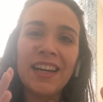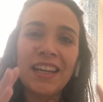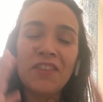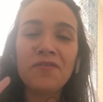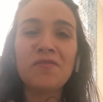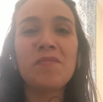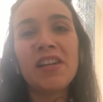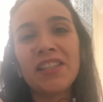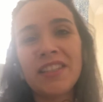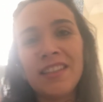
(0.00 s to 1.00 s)

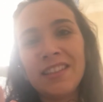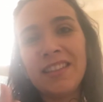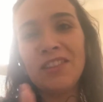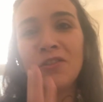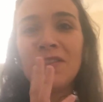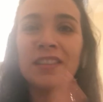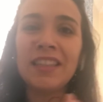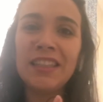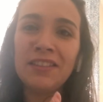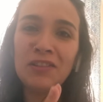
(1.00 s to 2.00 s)
information that they don't
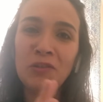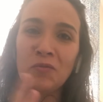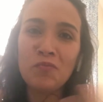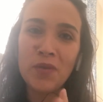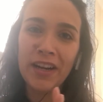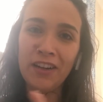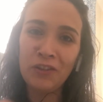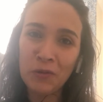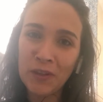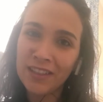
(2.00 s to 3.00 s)
need to bring
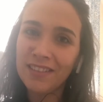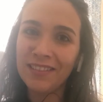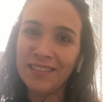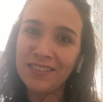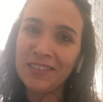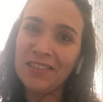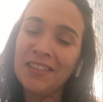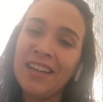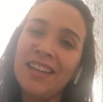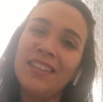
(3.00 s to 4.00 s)
to heal.
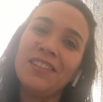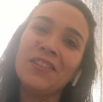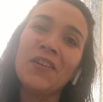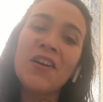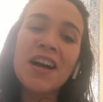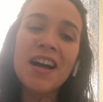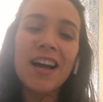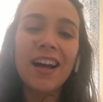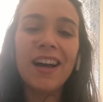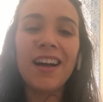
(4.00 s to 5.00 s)
Okay, so
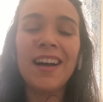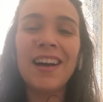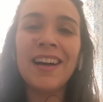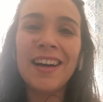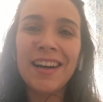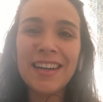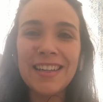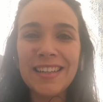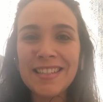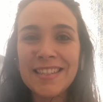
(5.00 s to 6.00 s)

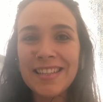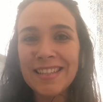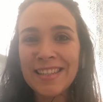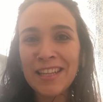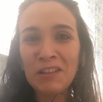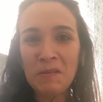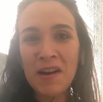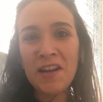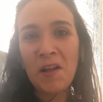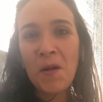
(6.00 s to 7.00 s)
is that
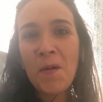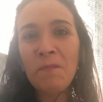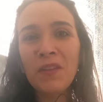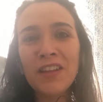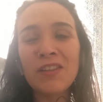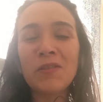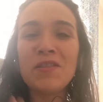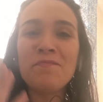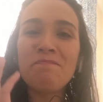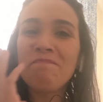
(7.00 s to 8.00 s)
way. So
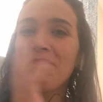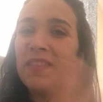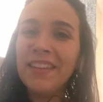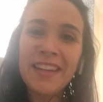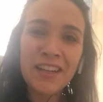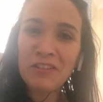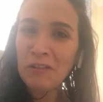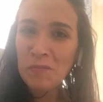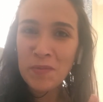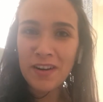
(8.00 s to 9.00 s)
the
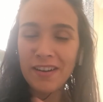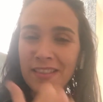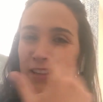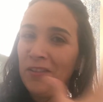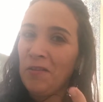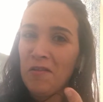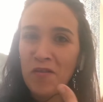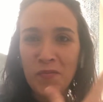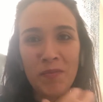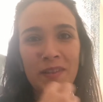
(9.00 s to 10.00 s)
natural birth at
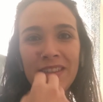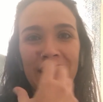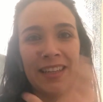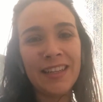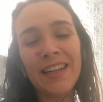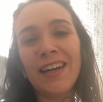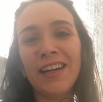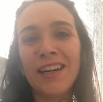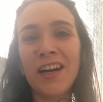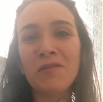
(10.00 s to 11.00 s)
home, like
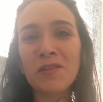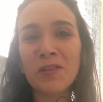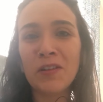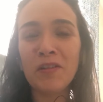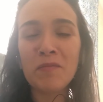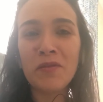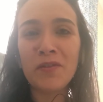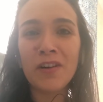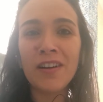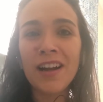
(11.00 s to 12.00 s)
I was telling
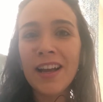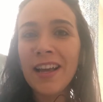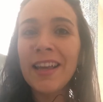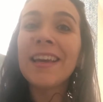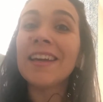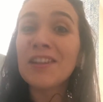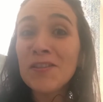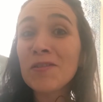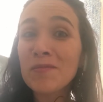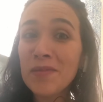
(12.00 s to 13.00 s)
before, can
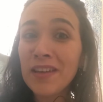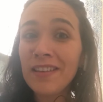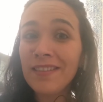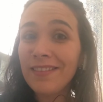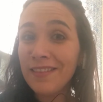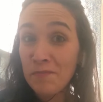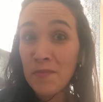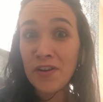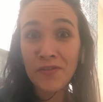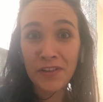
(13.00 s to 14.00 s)
also be the
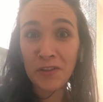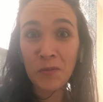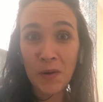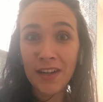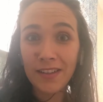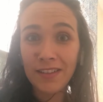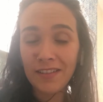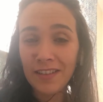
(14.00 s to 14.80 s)
perfect one